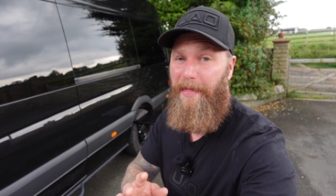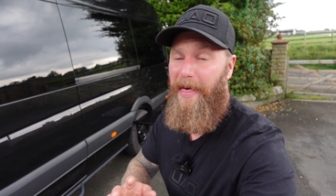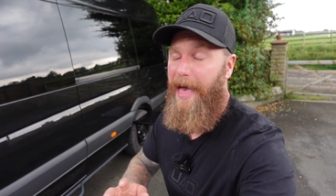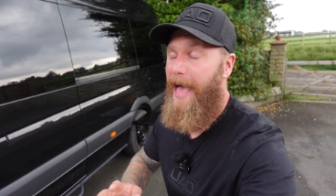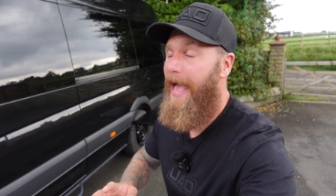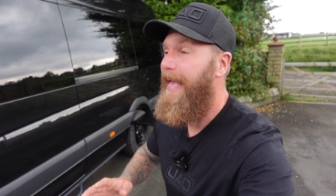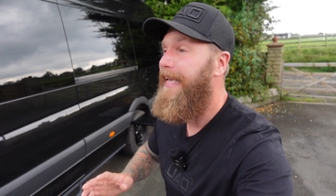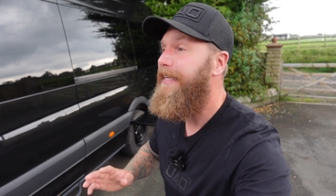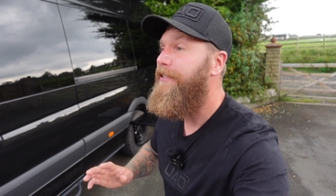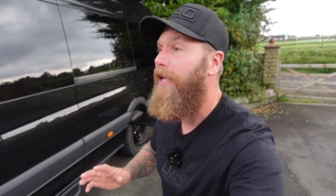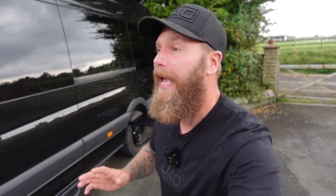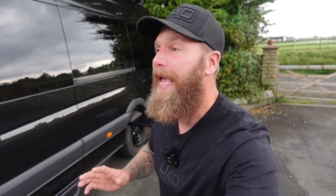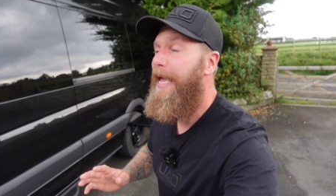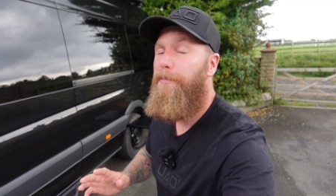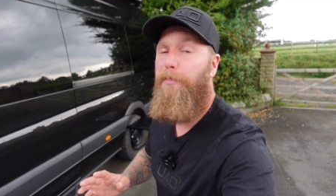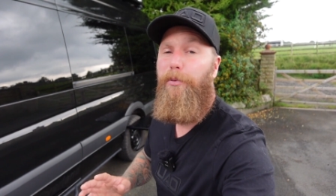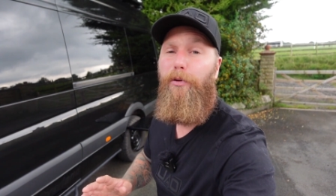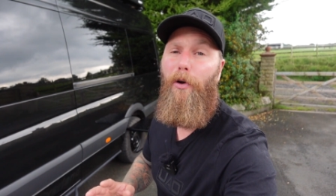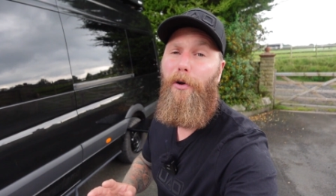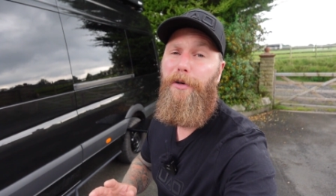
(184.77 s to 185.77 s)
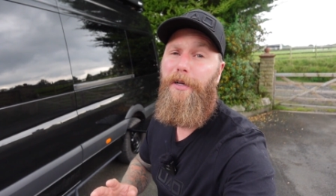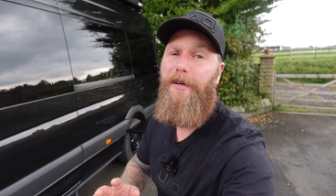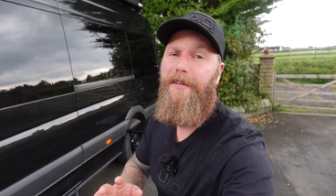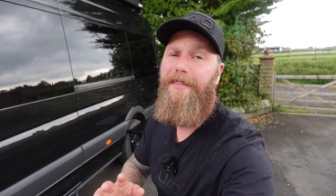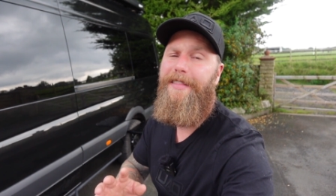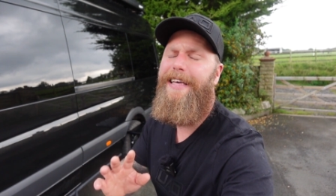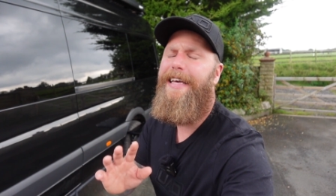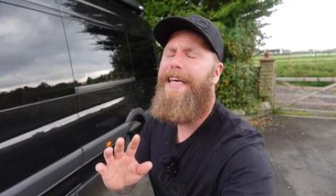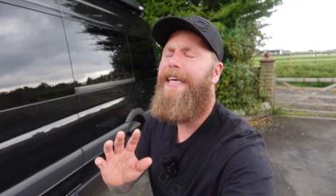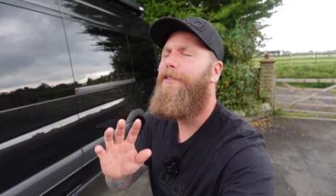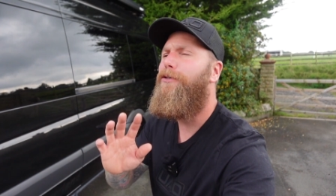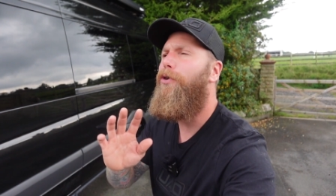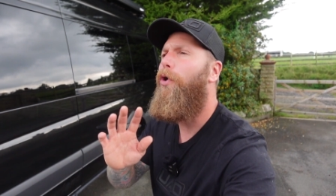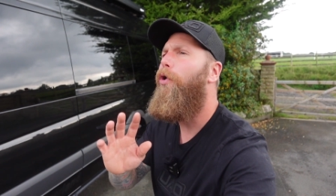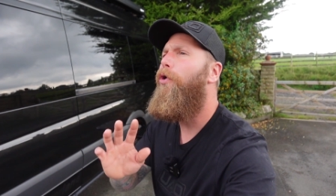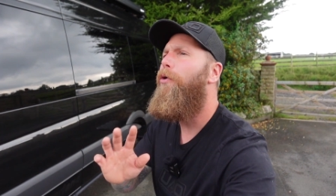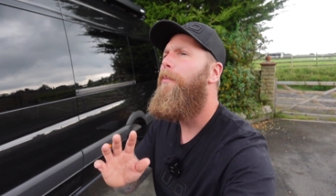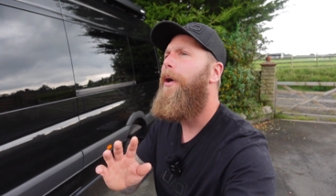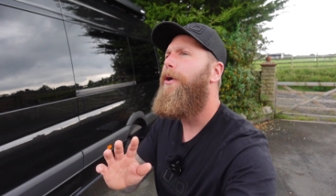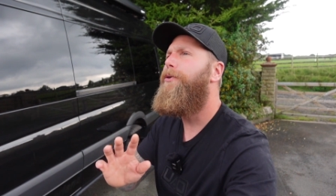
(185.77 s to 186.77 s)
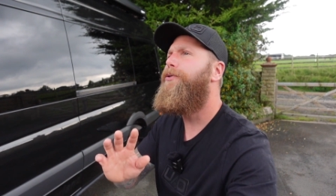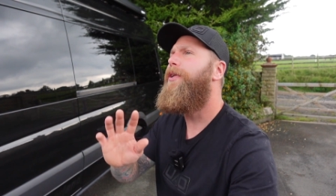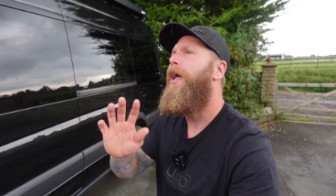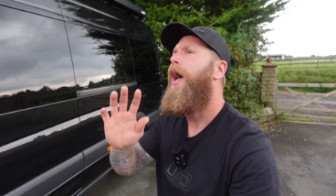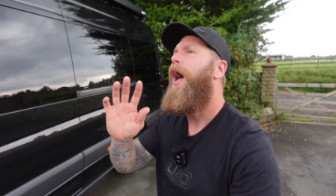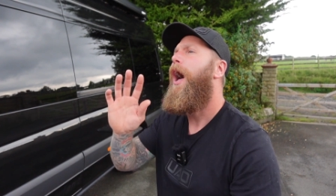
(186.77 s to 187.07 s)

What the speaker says: There is a product that is almost